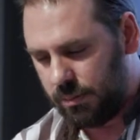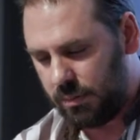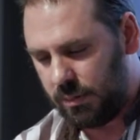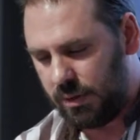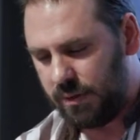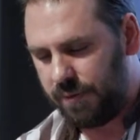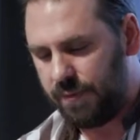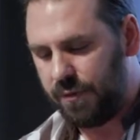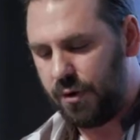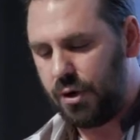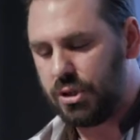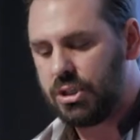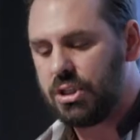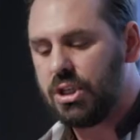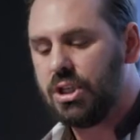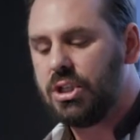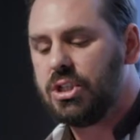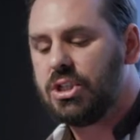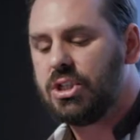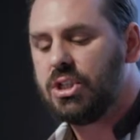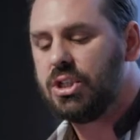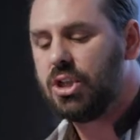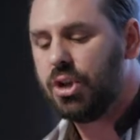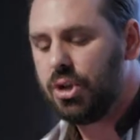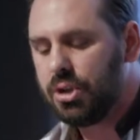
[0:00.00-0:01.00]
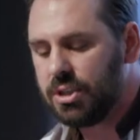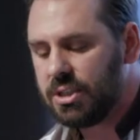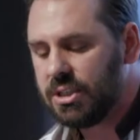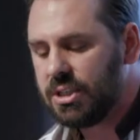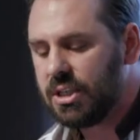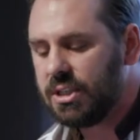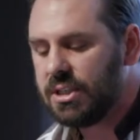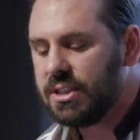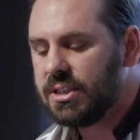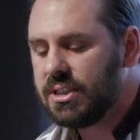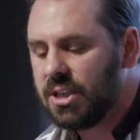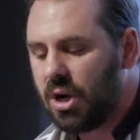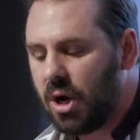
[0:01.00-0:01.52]
The first concerns the
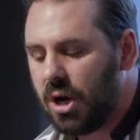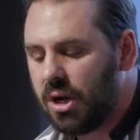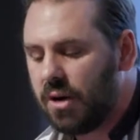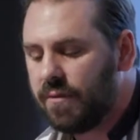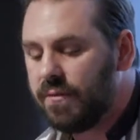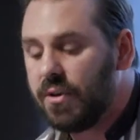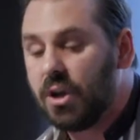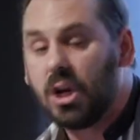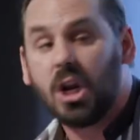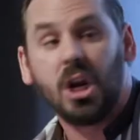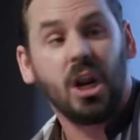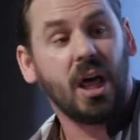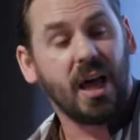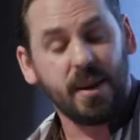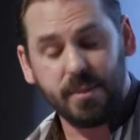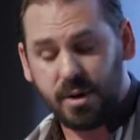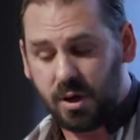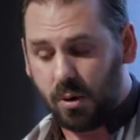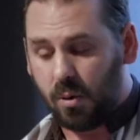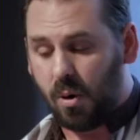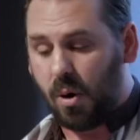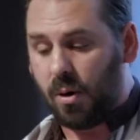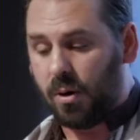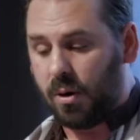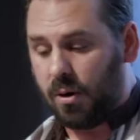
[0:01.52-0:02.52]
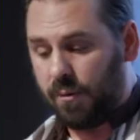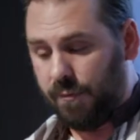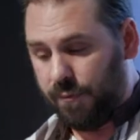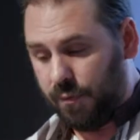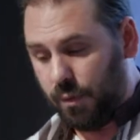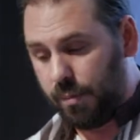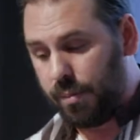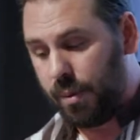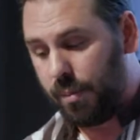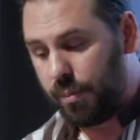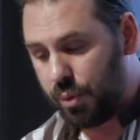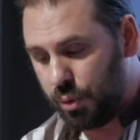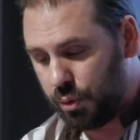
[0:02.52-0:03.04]
design of the climbing rock for
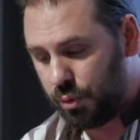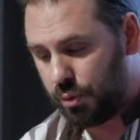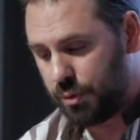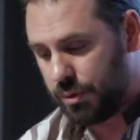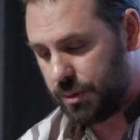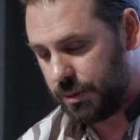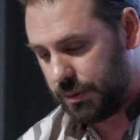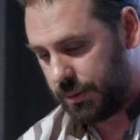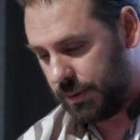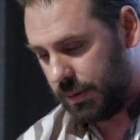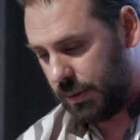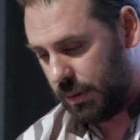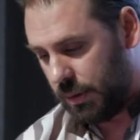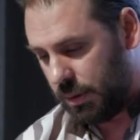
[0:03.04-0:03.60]
baboons,